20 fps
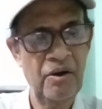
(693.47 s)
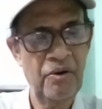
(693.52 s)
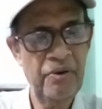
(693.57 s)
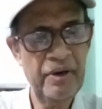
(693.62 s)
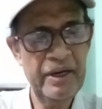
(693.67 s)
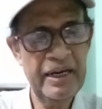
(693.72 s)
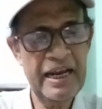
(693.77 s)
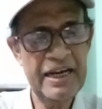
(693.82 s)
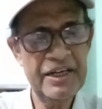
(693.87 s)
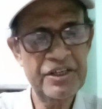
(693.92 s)

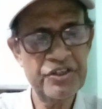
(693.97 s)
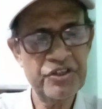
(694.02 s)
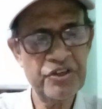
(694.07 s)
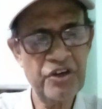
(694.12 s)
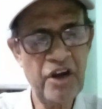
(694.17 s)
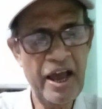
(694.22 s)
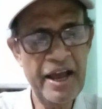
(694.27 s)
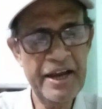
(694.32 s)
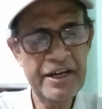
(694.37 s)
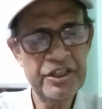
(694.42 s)
When I
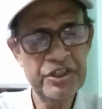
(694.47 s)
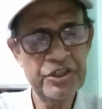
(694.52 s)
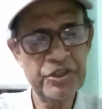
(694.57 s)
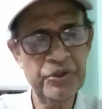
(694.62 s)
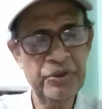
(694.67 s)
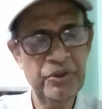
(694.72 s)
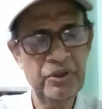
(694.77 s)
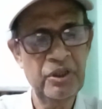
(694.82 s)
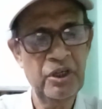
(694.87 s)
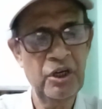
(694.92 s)
tried
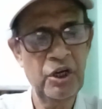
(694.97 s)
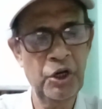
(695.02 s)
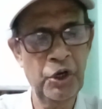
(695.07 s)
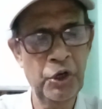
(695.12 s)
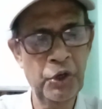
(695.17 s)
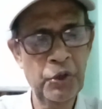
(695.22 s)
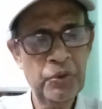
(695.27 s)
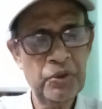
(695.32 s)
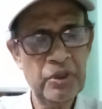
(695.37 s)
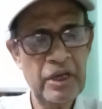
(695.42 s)
to
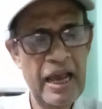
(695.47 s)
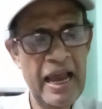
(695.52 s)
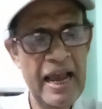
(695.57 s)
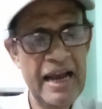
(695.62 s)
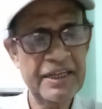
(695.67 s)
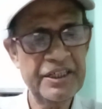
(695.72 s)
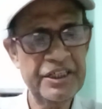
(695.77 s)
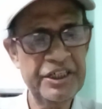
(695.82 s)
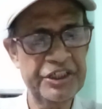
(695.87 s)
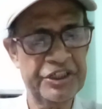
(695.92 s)
look
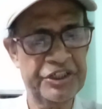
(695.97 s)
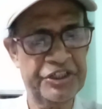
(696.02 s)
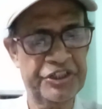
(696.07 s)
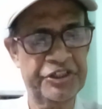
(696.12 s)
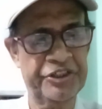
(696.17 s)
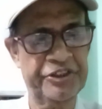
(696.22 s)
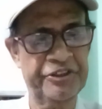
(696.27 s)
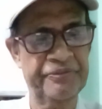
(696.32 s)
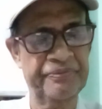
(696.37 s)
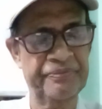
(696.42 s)
at it,
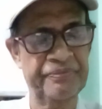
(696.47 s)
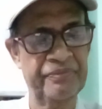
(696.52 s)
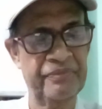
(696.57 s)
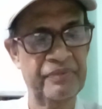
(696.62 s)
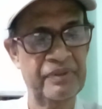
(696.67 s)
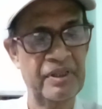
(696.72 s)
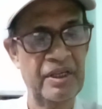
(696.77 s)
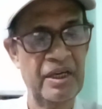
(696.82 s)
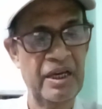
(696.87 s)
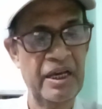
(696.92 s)

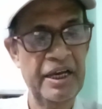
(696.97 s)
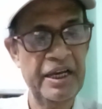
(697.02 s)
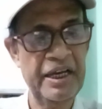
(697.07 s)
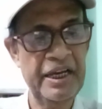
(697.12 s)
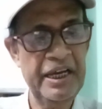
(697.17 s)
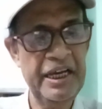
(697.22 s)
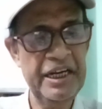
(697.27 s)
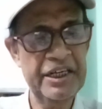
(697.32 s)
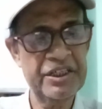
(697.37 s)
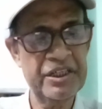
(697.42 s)

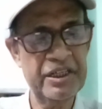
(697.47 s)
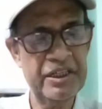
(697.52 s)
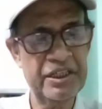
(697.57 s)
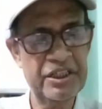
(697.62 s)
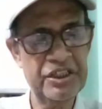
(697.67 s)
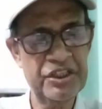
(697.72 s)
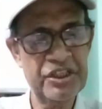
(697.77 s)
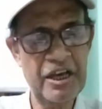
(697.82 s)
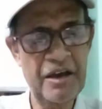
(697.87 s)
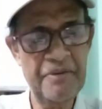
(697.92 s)
it
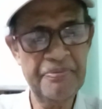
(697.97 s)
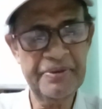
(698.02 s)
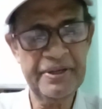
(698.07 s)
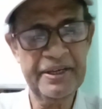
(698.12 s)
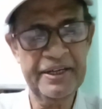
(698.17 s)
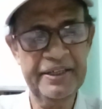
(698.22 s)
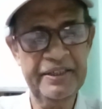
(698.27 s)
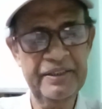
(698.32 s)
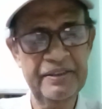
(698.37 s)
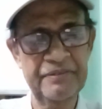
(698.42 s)

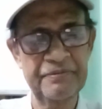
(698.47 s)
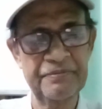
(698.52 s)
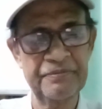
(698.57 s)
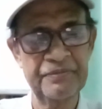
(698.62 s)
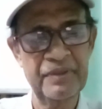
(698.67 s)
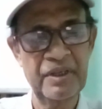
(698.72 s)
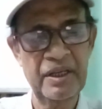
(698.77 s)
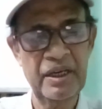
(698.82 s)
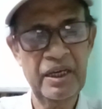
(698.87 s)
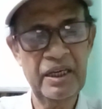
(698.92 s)
disappeared
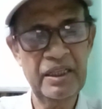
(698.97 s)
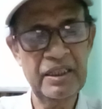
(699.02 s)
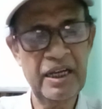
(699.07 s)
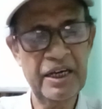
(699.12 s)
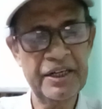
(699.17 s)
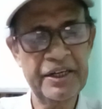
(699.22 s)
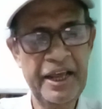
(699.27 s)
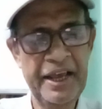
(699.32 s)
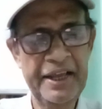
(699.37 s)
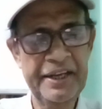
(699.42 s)
in the
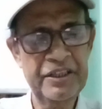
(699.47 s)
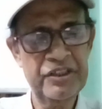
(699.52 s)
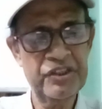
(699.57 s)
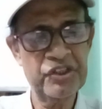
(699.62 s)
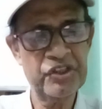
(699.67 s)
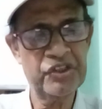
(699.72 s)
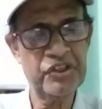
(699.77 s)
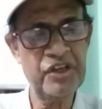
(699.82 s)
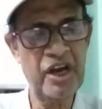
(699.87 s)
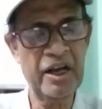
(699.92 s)

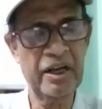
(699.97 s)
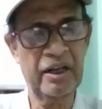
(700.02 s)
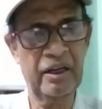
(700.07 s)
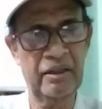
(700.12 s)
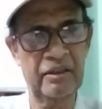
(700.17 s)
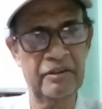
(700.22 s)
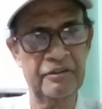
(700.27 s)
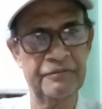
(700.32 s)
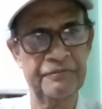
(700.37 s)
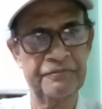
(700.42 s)
dense
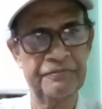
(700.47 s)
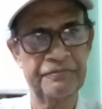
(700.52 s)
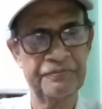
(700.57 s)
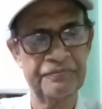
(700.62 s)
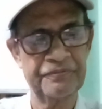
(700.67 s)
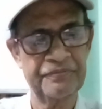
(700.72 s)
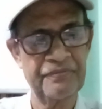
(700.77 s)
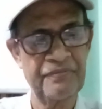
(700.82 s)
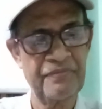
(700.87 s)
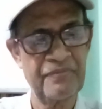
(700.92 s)
jungle.
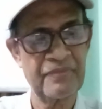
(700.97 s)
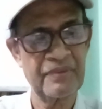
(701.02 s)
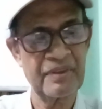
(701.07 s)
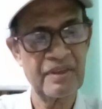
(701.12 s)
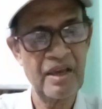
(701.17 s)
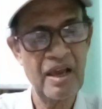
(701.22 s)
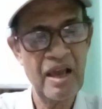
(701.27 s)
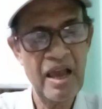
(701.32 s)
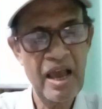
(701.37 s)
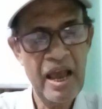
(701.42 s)

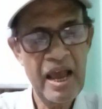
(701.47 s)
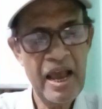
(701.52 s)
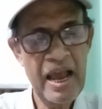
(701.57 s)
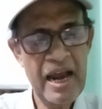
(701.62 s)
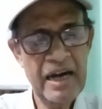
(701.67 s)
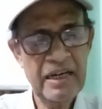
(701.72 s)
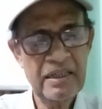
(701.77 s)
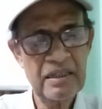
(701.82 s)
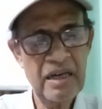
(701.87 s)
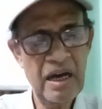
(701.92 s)

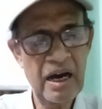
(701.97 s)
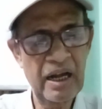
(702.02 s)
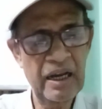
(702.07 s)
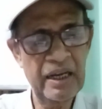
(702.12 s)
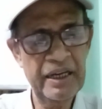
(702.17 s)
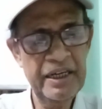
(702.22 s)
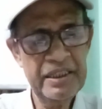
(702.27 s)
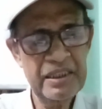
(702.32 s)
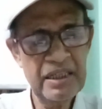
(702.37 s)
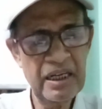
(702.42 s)
At a
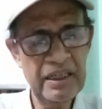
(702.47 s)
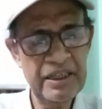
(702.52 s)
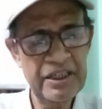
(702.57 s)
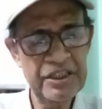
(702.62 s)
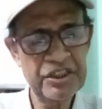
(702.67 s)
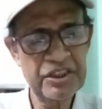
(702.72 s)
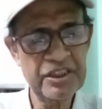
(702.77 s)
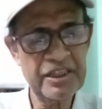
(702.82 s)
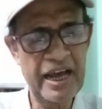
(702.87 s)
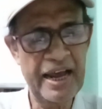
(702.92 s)
little
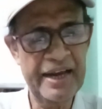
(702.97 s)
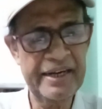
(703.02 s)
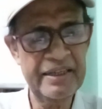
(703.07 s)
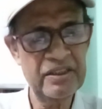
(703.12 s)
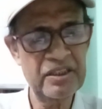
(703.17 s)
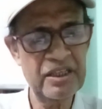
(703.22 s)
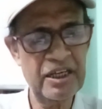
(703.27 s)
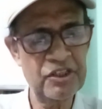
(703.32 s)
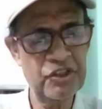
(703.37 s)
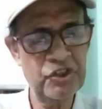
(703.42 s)

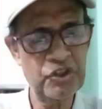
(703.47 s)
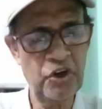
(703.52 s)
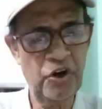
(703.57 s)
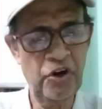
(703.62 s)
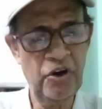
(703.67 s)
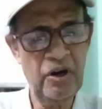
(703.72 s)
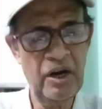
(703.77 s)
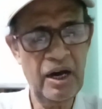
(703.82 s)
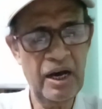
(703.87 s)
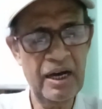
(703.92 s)
distance, I
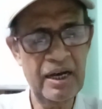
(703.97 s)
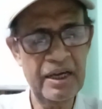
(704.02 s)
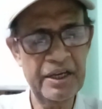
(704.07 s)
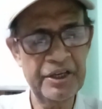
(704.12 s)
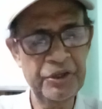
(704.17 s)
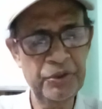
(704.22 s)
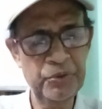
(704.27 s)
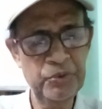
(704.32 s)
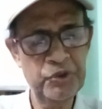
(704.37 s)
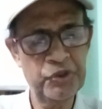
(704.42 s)
saw a
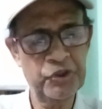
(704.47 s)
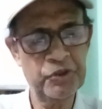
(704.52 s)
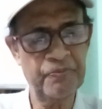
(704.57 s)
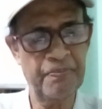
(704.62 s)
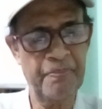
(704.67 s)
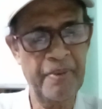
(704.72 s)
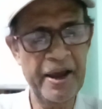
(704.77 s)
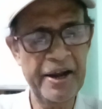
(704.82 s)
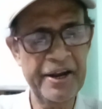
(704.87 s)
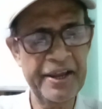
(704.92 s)

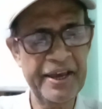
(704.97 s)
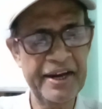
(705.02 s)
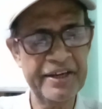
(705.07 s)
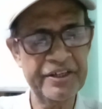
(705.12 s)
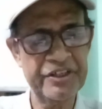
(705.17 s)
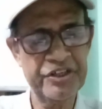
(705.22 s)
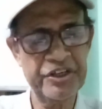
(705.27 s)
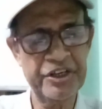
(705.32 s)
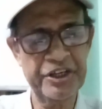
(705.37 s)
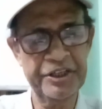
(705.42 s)
huge
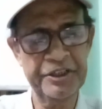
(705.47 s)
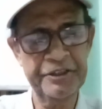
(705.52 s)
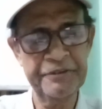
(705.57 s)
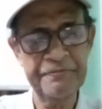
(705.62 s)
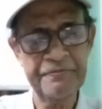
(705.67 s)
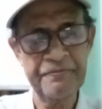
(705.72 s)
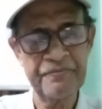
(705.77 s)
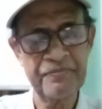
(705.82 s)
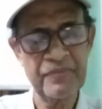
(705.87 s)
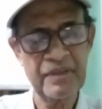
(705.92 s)
banyan
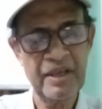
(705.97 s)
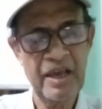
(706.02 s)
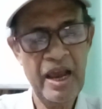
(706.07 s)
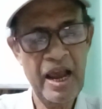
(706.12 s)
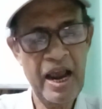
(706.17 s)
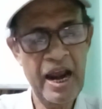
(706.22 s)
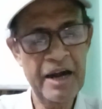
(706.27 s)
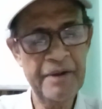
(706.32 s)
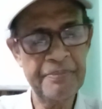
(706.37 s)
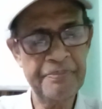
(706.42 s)
tree,
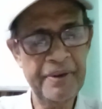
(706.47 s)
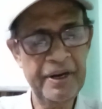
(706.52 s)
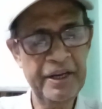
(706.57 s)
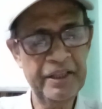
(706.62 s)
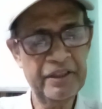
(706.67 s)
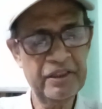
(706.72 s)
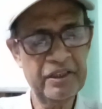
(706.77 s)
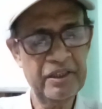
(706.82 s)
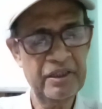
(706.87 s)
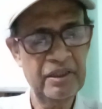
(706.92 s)
and
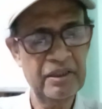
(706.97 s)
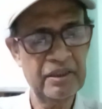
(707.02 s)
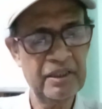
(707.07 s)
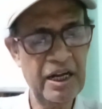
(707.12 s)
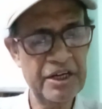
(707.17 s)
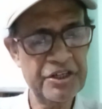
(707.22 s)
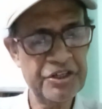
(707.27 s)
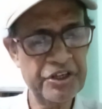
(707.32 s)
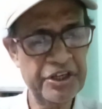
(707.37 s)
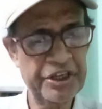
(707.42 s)
beneath
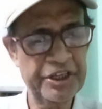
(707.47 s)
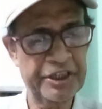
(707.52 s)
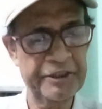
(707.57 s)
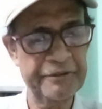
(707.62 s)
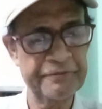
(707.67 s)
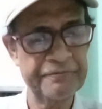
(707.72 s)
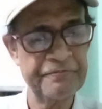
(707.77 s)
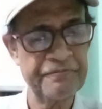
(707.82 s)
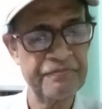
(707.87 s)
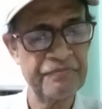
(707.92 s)
the
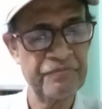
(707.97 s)
tree,